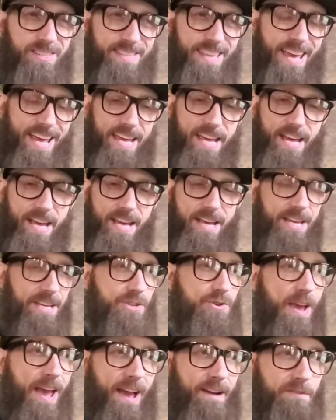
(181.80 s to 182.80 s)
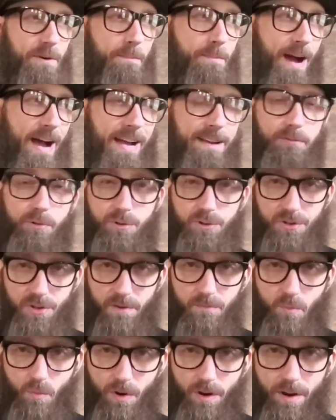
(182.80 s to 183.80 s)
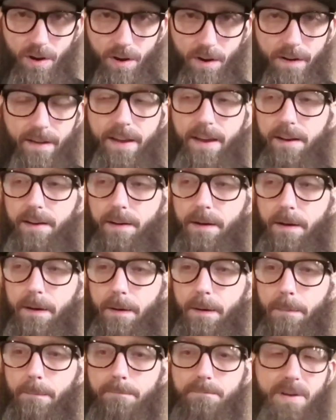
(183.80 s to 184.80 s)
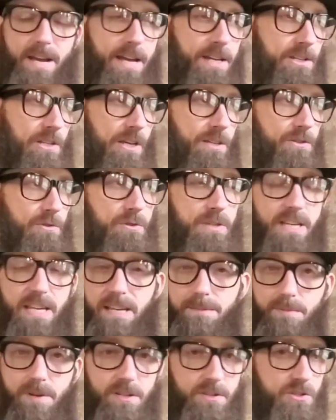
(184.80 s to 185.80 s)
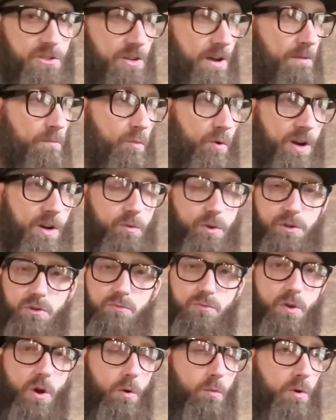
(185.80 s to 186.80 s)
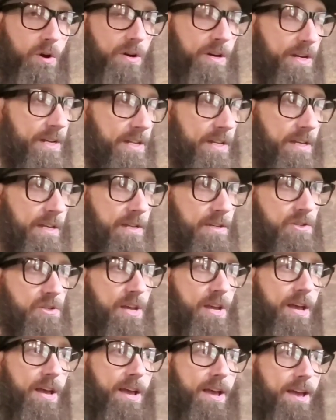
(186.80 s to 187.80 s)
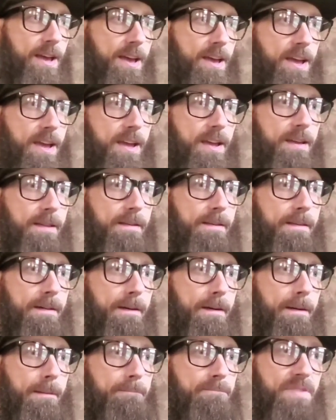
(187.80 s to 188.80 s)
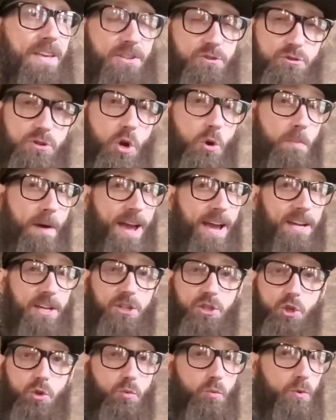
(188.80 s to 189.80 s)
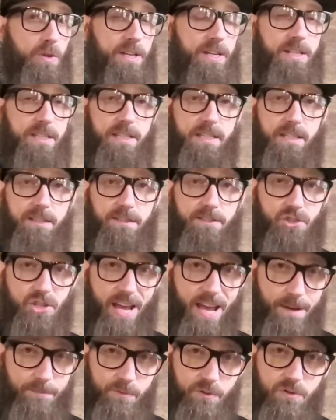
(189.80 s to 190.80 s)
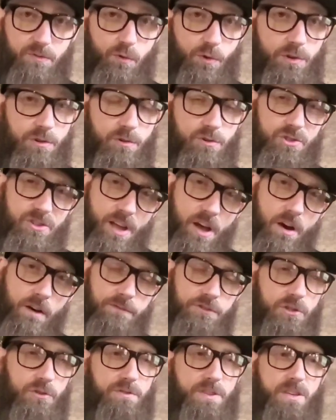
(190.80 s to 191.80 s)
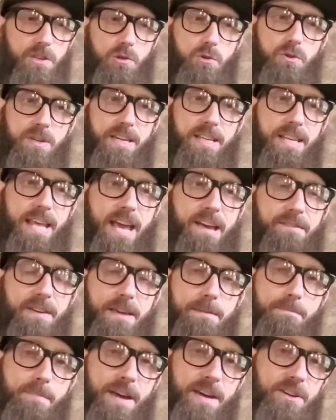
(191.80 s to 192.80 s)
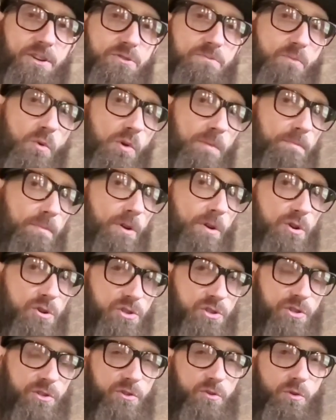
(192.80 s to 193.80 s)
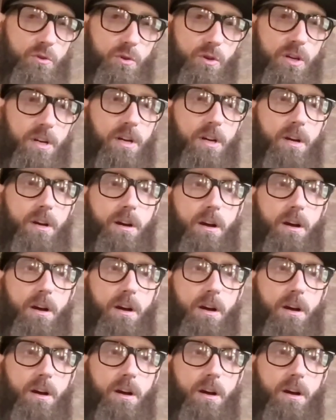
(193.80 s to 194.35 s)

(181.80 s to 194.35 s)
is that you have a Bible somewhere and you keep it somewhere where you know where it is, and that you go back and you read these chapters for yourself so that you can have a better, more personal